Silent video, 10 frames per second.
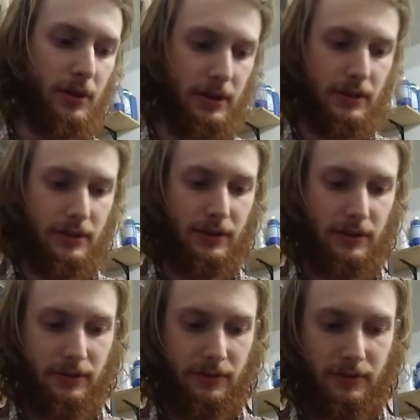
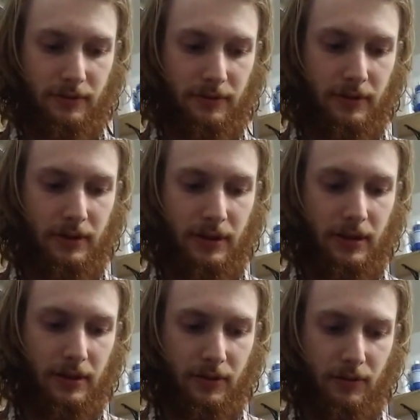was
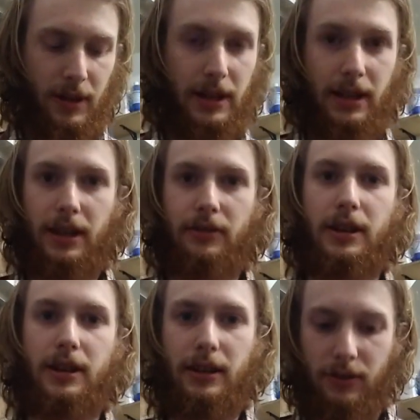writing
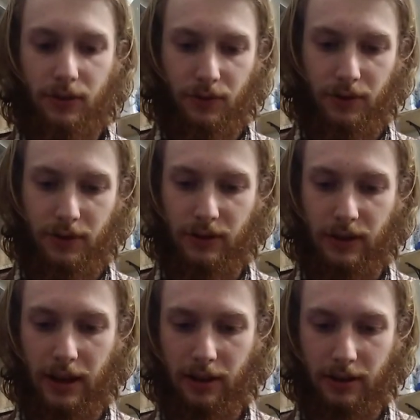down ideas for
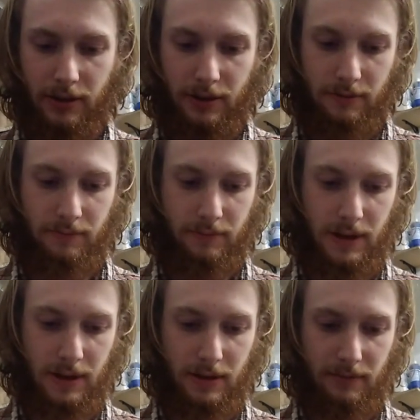this character
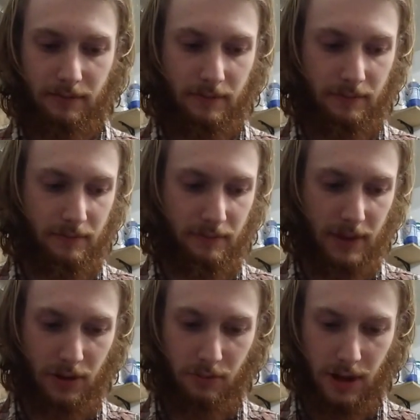in
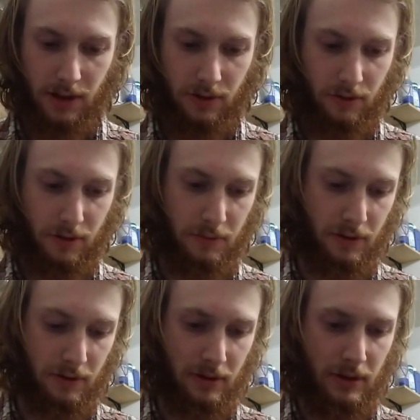my new
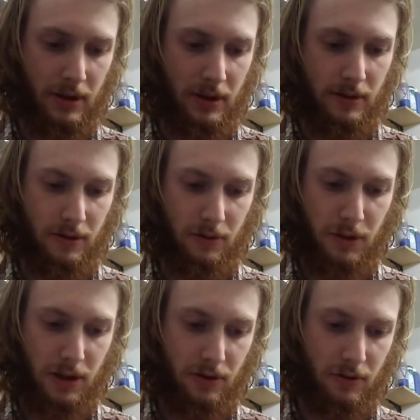manuscript. The
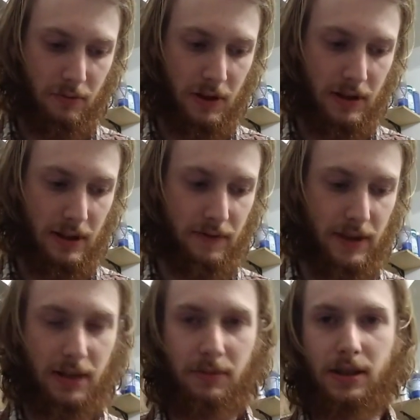new manuscript doesn't
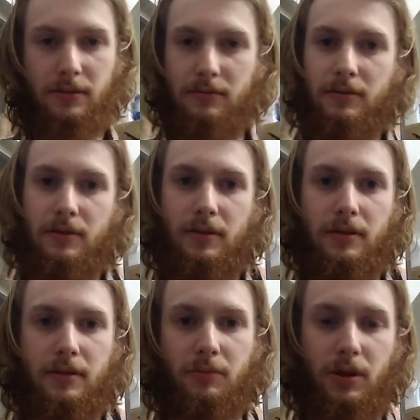have a name yet.
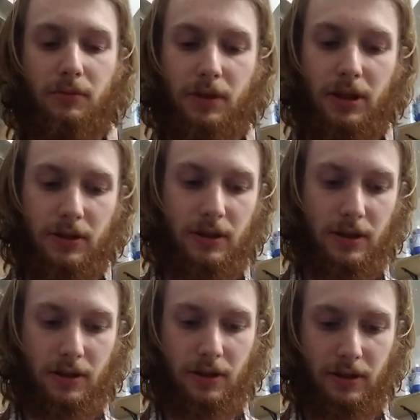Probably
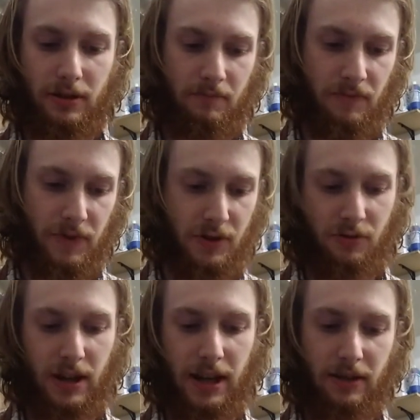just going to call it
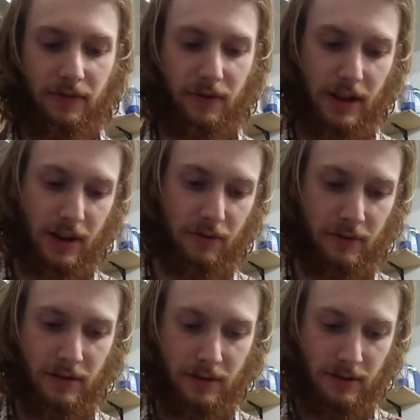The Train for
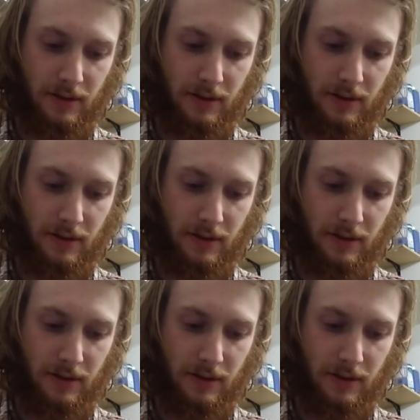now.